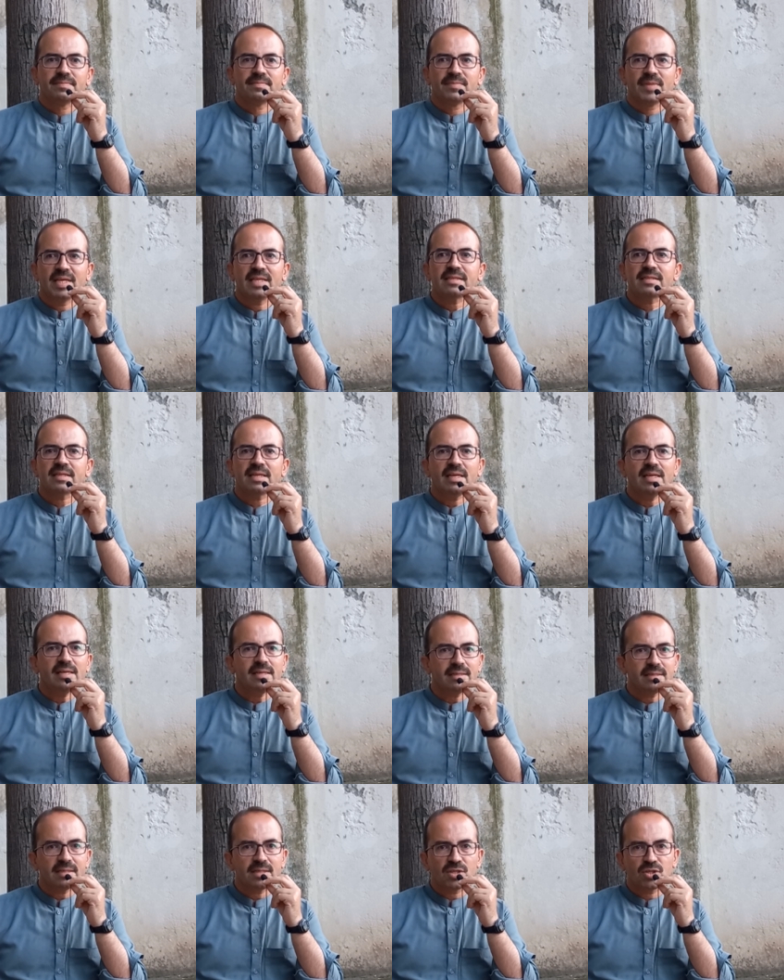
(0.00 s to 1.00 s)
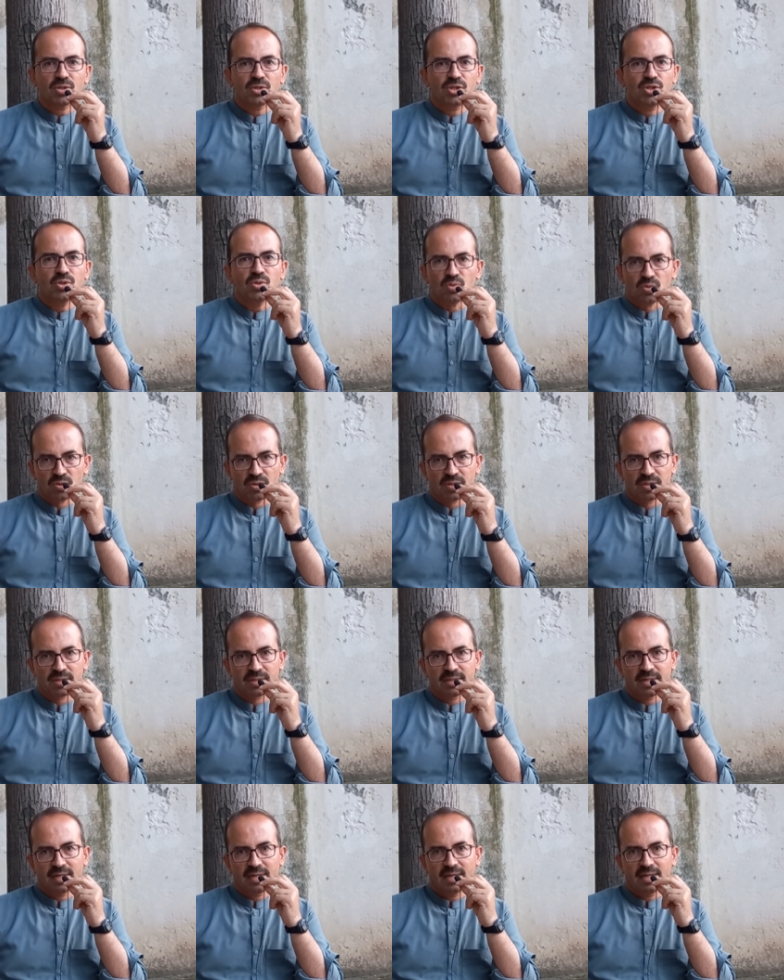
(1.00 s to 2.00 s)
is related to Jews,
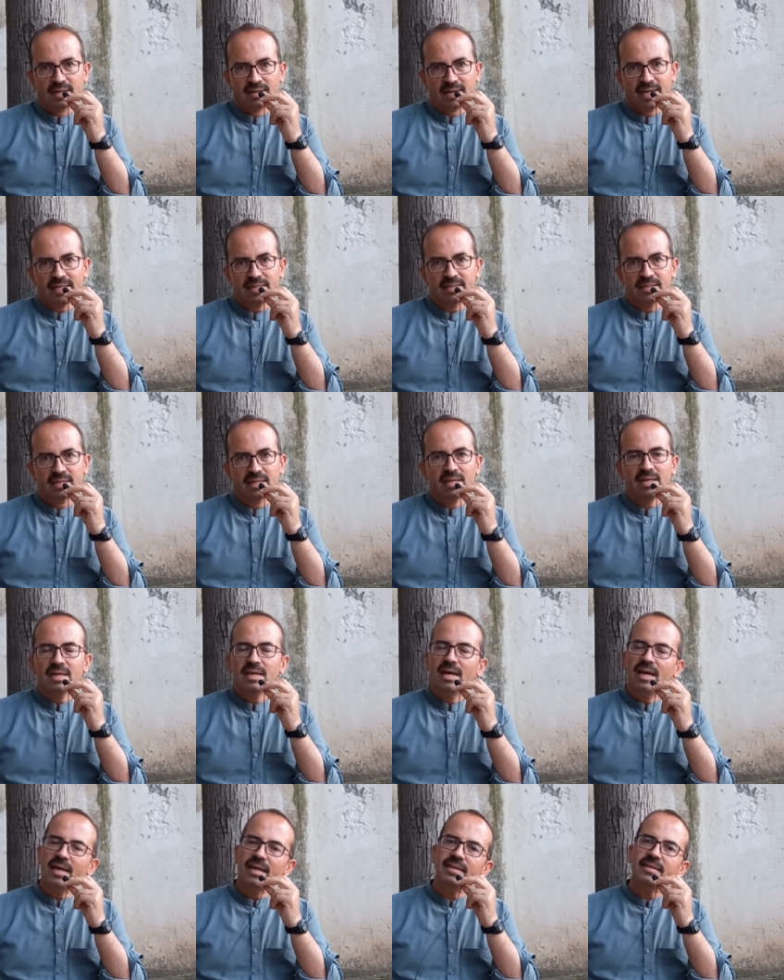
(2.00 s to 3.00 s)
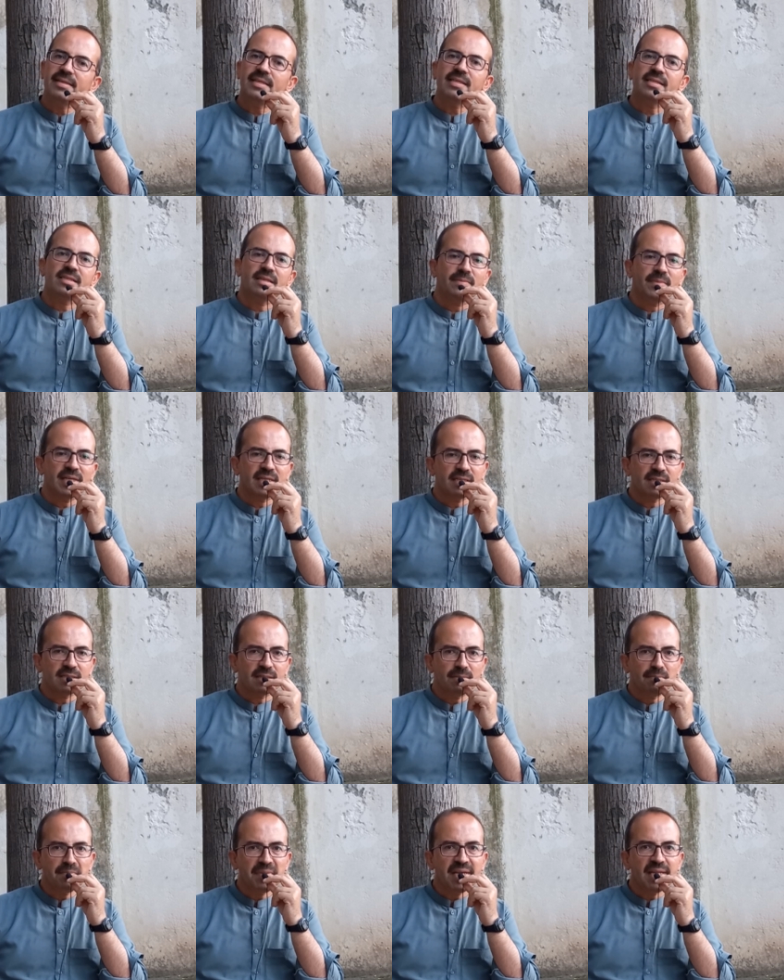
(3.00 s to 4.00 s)
right?
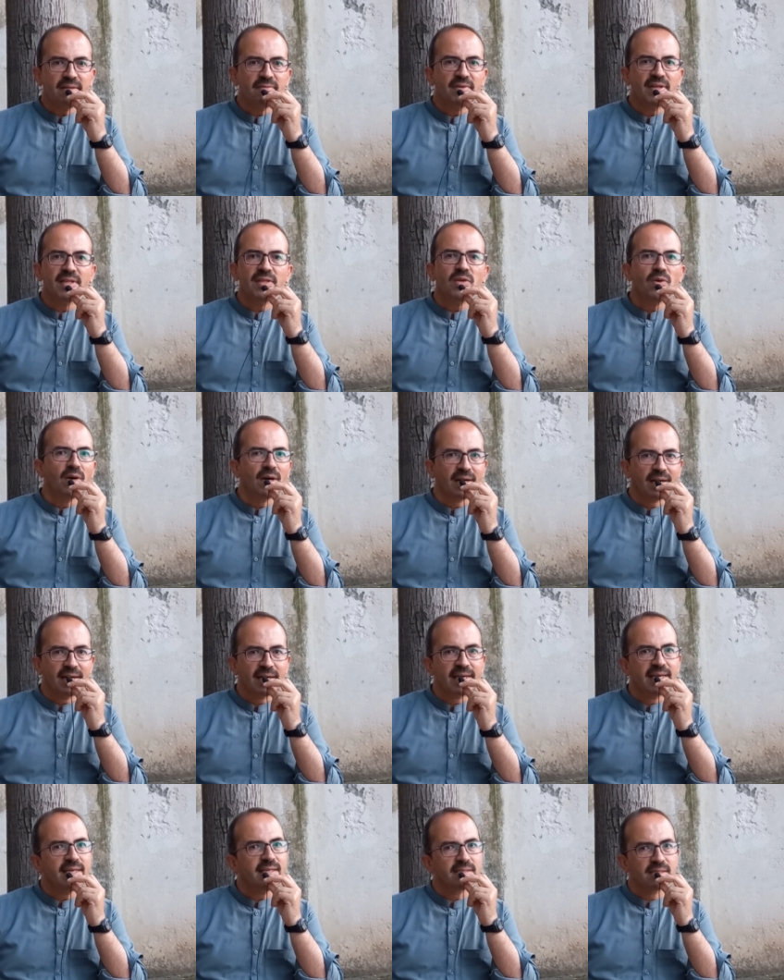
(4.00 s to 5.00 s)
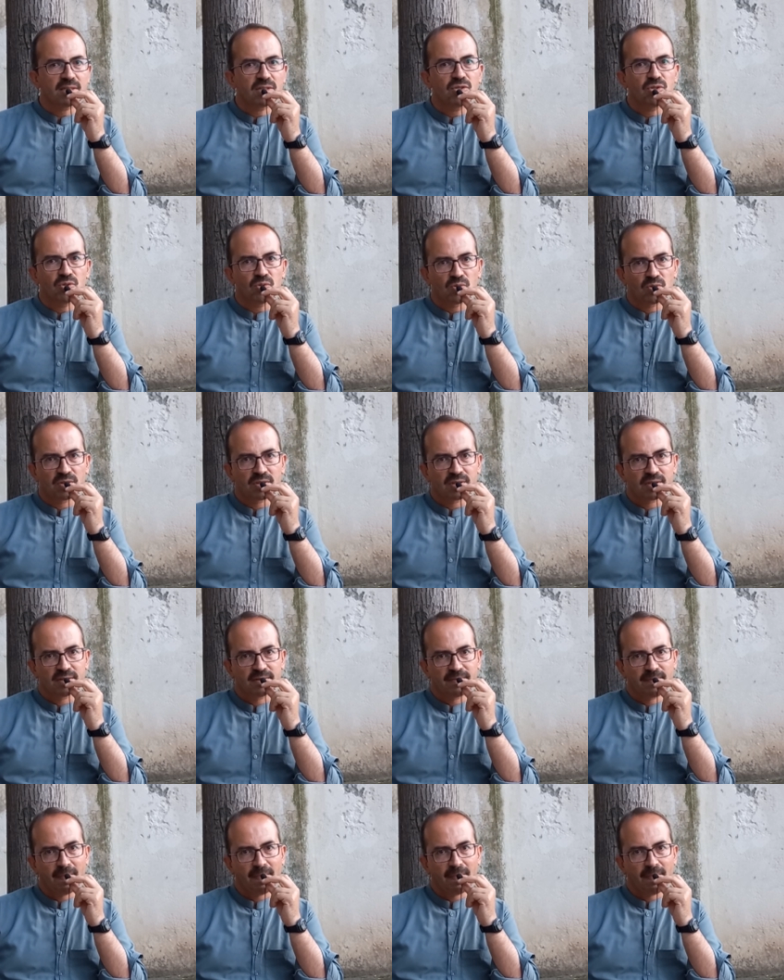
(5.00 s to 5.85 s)
Anti-Semitism means when you are against Jews.